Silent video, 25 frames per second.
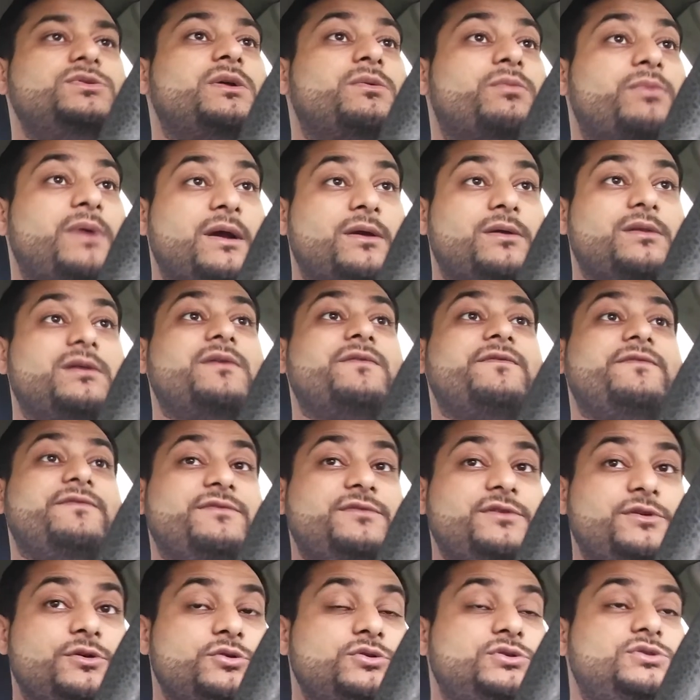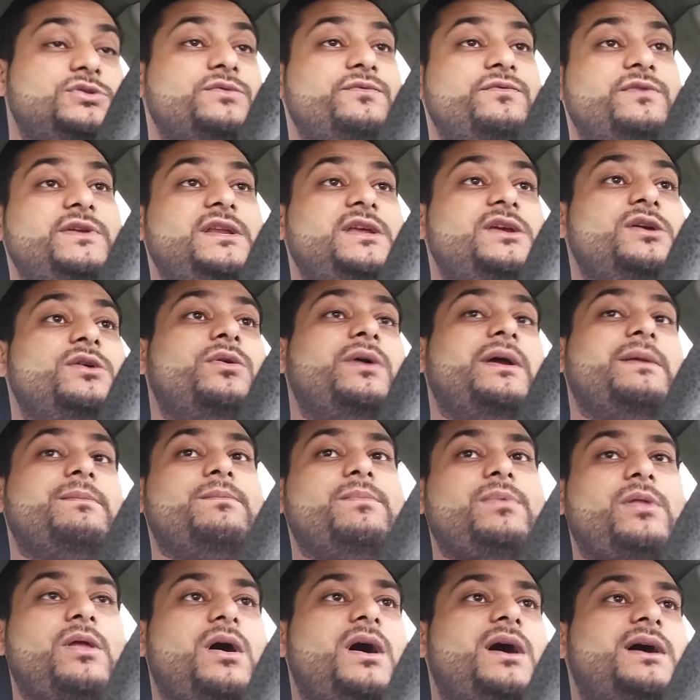the regular YouTube video
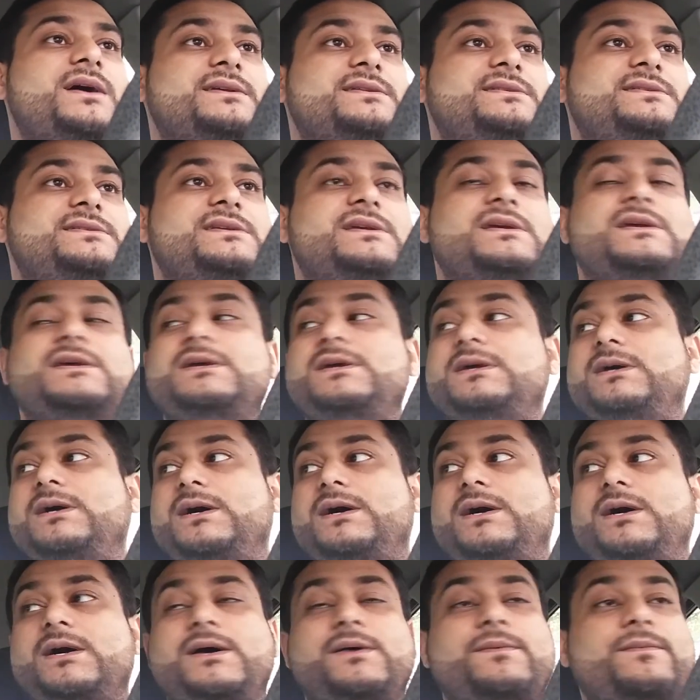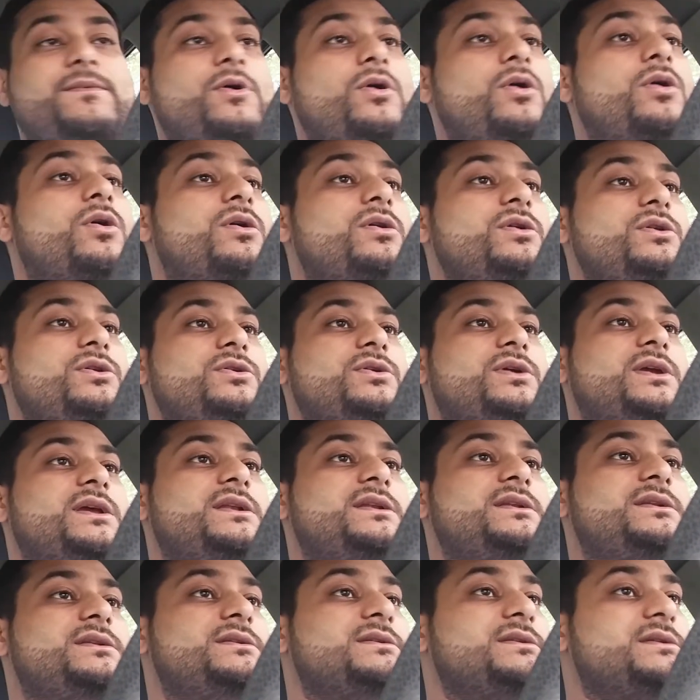and blogs um, or you
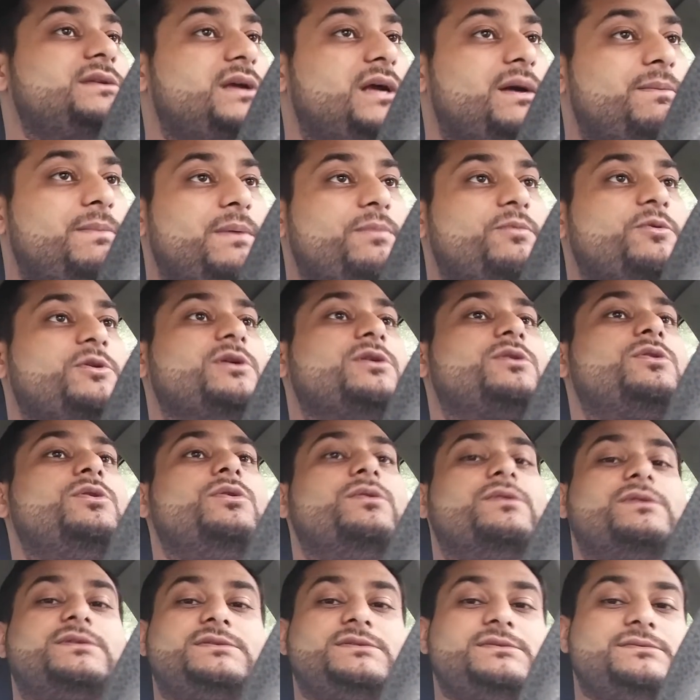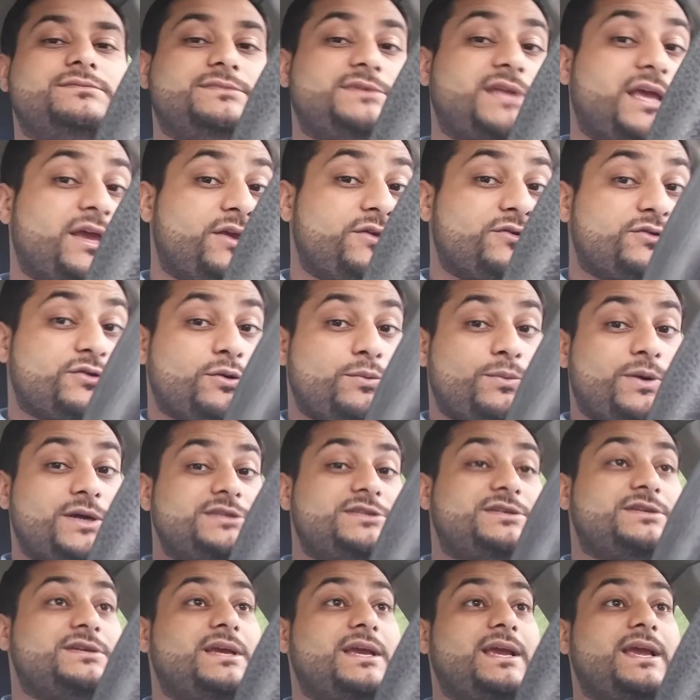can come up with a course thank you so
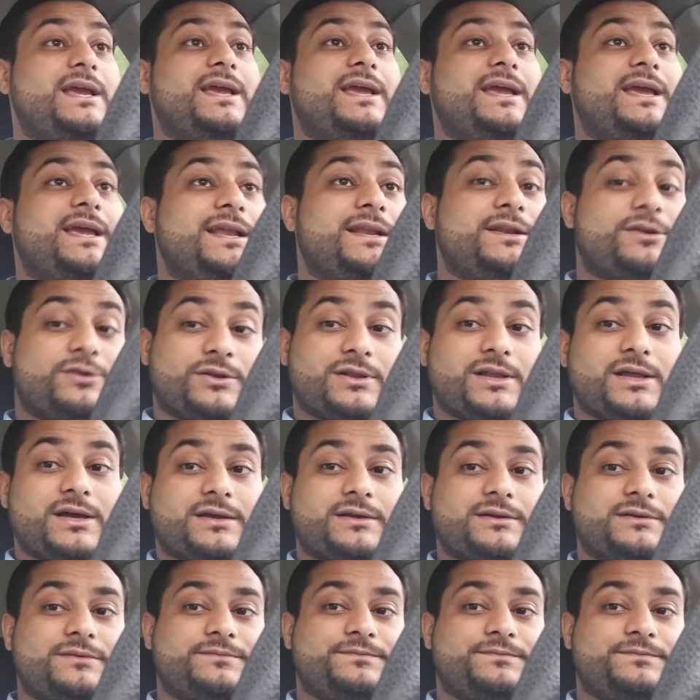much and good luck